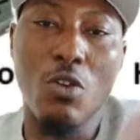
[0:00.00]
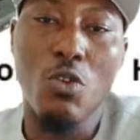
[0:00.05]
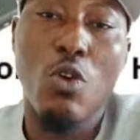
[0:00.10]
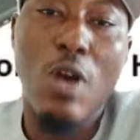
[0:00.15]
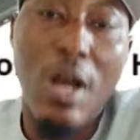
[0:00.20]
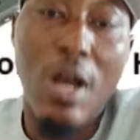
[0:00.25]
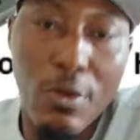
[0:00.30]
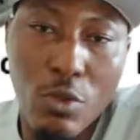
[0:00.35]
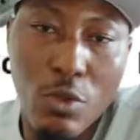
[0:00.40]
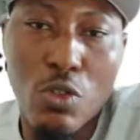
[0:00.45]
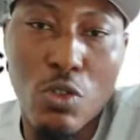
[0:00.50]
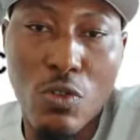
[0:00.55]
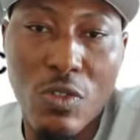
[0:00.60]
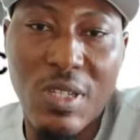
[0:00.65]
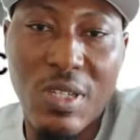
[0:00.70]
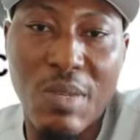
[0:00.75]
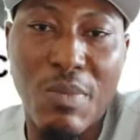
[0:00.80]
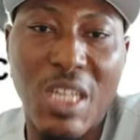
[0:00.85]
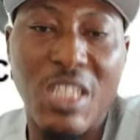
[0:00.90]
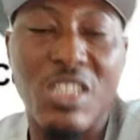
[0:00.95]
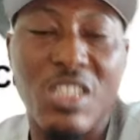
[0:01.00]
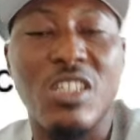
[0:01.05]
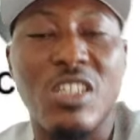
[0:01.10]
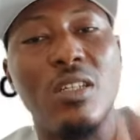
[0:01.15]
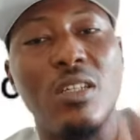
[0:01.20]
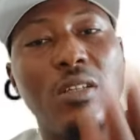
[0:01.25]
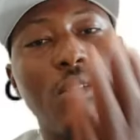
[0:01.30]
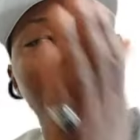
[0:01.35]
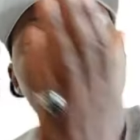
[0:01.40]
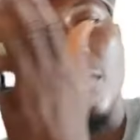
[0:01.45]
to use a machine,
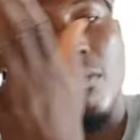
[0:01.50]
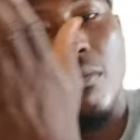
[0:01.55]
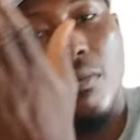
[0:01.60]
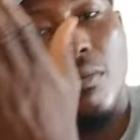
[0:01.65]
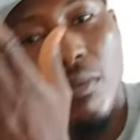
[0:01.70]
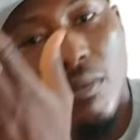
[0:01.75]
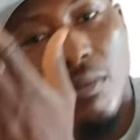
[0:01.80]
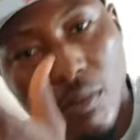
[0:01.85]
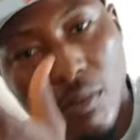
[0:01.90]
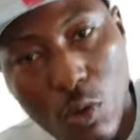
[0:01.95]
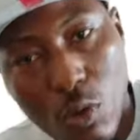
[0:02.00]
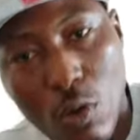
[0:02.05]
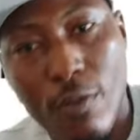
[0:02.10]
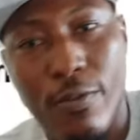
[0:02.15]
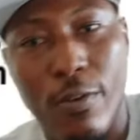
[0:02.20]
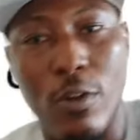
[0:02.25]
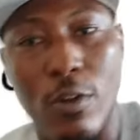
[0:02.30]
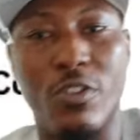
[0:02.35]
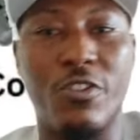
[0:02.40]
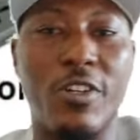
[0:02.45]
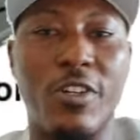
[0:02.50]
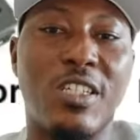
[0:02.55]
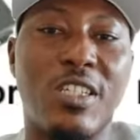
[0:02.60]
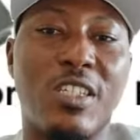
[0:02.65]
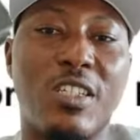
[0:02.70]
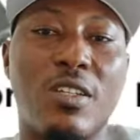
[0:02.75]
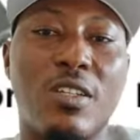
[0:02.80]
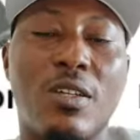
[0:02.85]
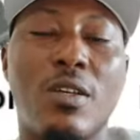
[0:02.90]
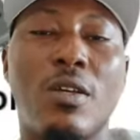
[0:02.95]
go for training.
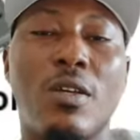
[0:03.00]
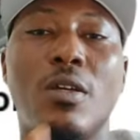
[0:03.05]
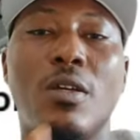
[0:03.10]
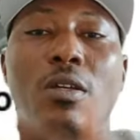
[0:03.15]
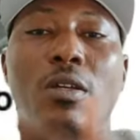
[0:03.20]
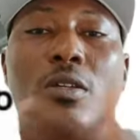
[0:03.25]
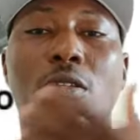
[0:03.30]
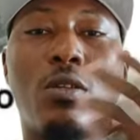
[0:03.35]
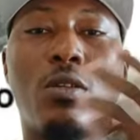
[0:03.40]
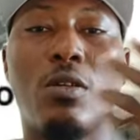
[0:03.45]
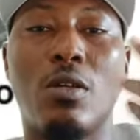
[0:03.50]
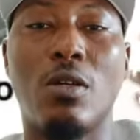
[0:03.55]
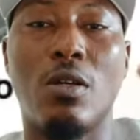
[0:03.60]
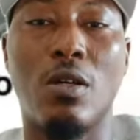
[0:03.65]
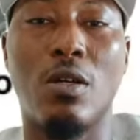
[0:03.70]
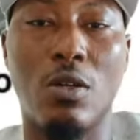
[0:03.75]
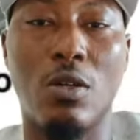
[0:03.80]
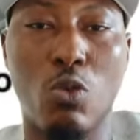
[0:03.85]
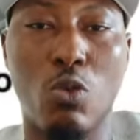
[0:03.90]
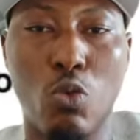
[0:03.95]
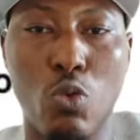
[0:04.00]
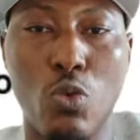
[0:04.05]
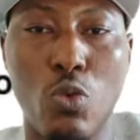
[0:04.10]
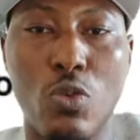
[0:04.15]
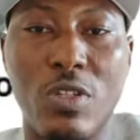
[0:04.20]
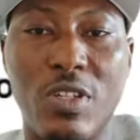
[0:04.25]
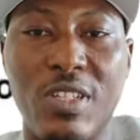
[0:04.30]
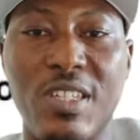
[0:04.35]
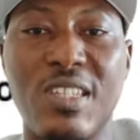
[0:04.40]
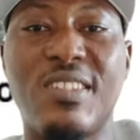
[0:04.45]
Good, these
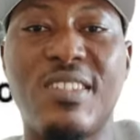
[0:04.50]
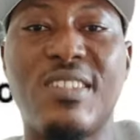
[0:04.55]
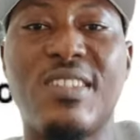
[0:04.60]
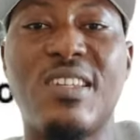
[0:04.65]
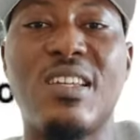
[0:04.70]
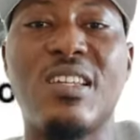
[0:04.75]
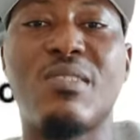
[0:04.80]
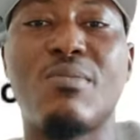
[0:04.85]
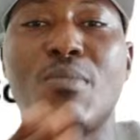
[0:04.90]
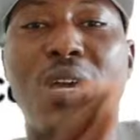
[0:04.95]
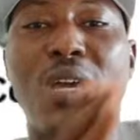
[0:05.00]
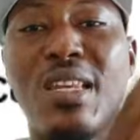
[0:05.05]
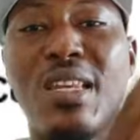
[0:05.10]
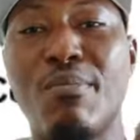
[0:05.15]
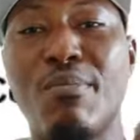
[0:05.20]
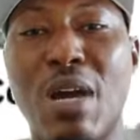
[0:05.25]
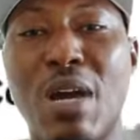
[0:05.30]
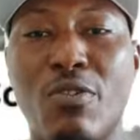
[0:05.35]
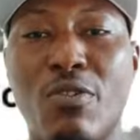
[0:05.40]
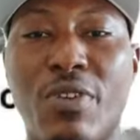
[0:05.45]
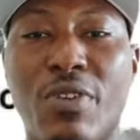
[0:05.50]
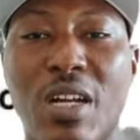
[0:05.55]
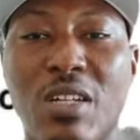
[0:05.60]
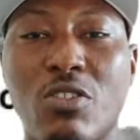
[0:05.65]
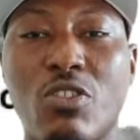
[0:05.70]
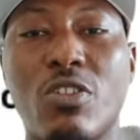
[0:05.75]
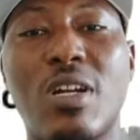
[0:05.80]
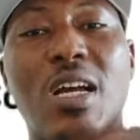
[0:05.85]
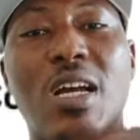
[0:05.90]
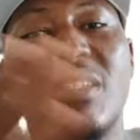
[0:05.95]
days many
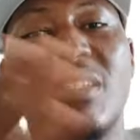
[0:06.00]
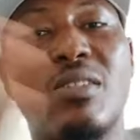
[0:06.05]
manufacturers make